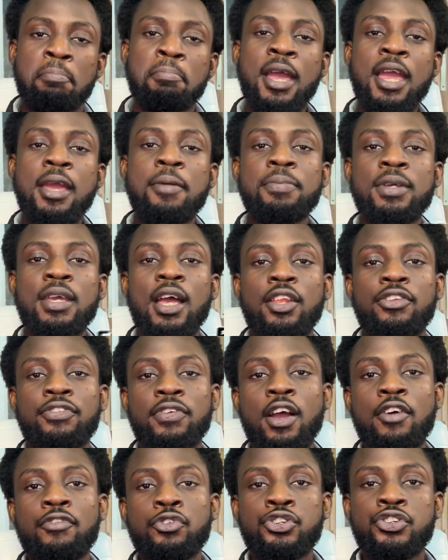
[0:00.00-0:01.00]
maybe at
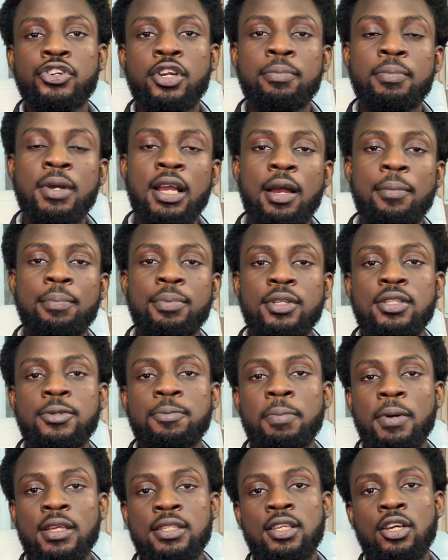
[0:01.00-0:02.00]
500 megabits
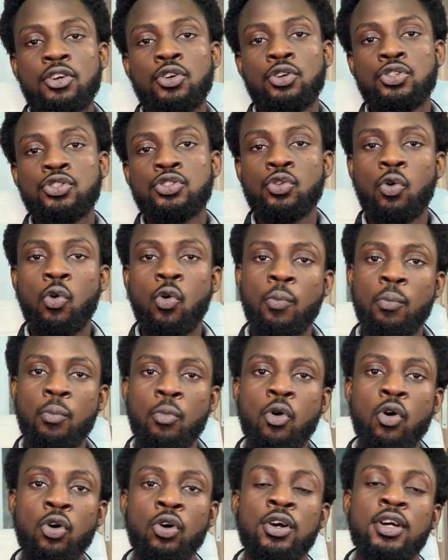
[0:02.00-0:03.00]
per second or
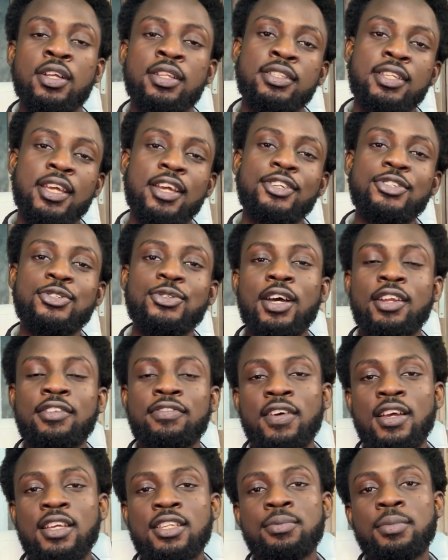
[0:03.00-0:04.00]
more, thanks to
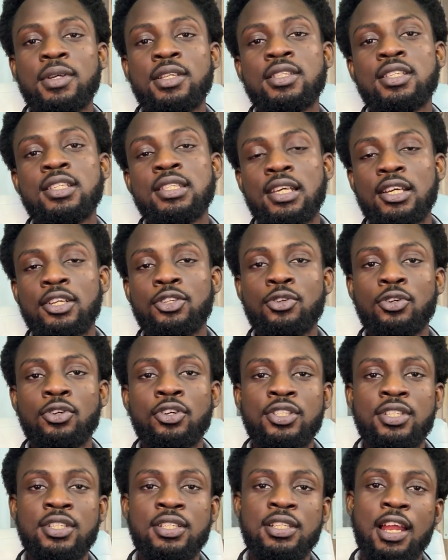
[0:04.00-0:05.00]
advancements in
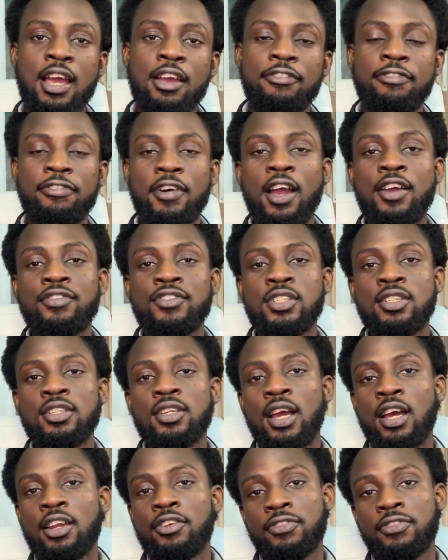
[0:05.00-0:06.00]
technologies like 5G and